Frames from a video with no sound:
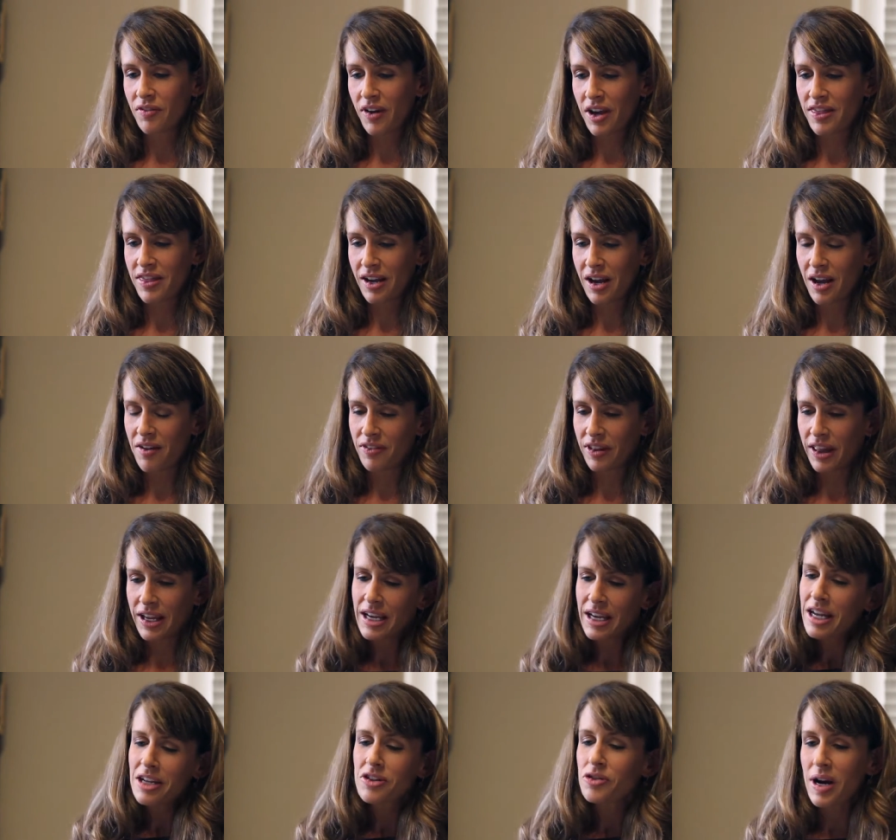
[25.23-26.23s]
I think I have like
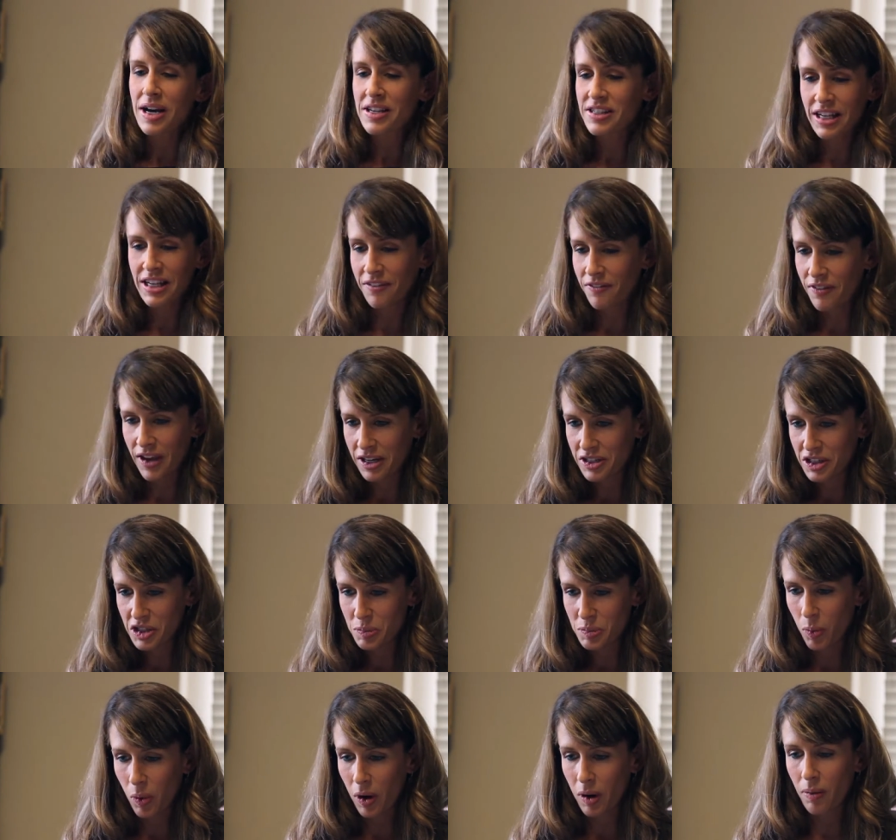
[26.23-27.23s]
an interesting
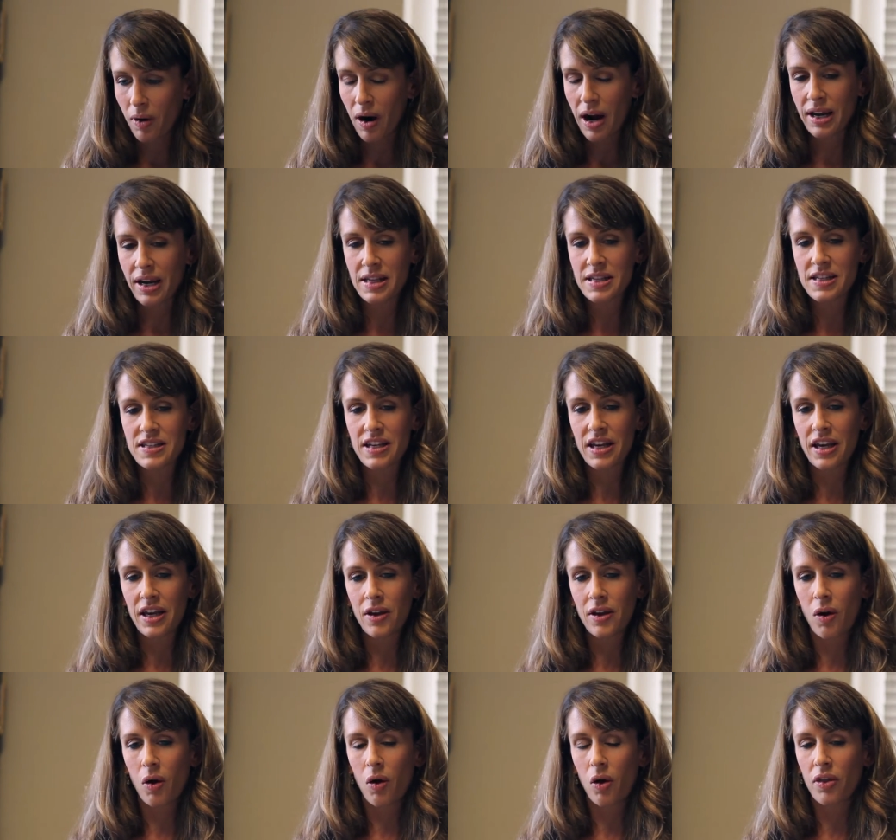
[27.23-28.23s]
vantage point where I can
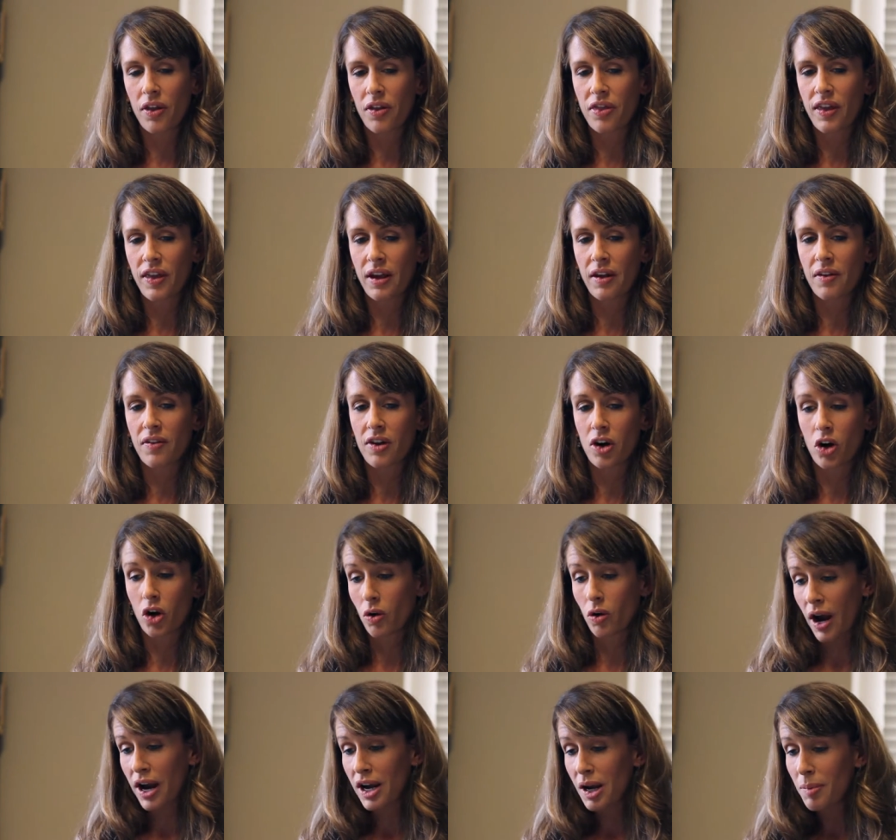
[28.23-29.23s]
see all the things that are
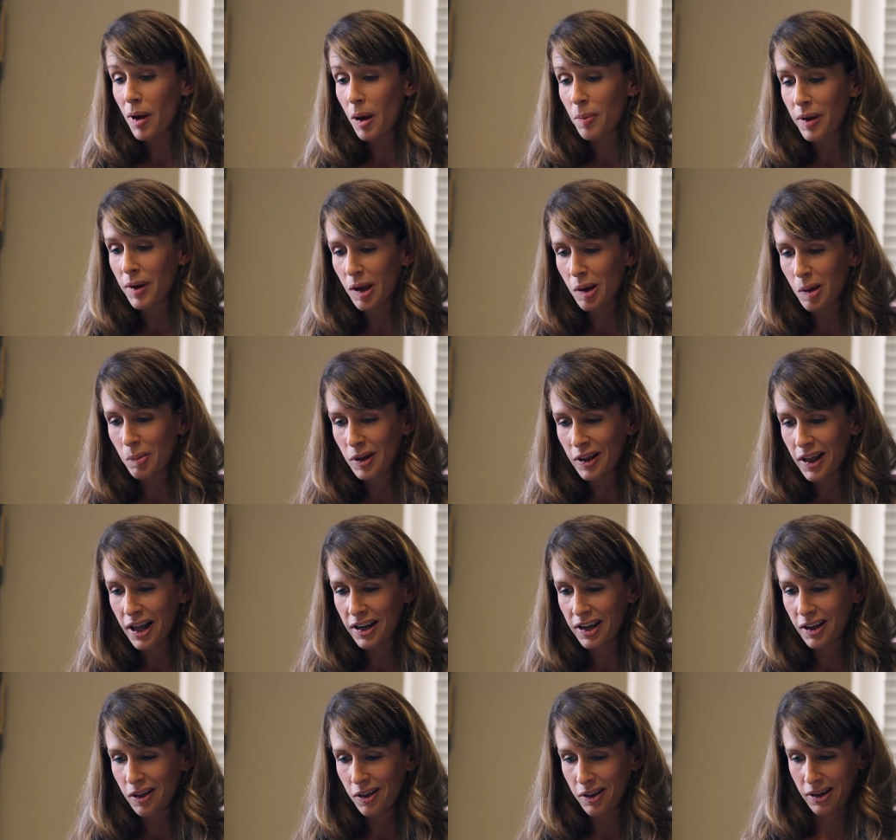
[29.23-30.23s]
great about being a
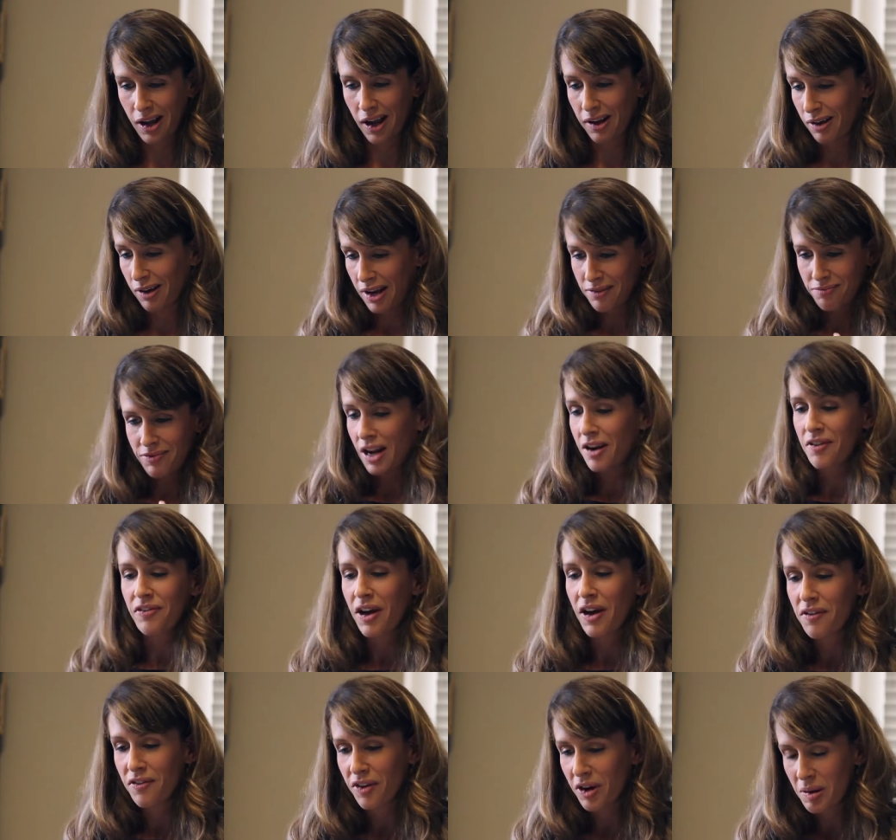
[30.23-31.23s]
millennial, and I
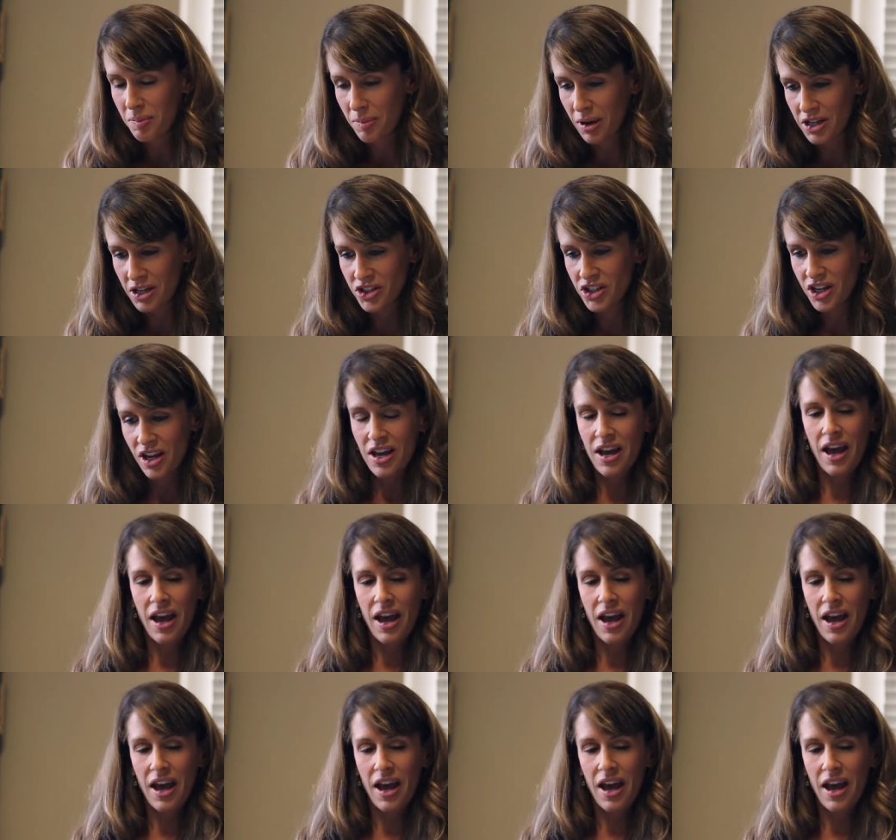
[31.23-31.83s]
identify very much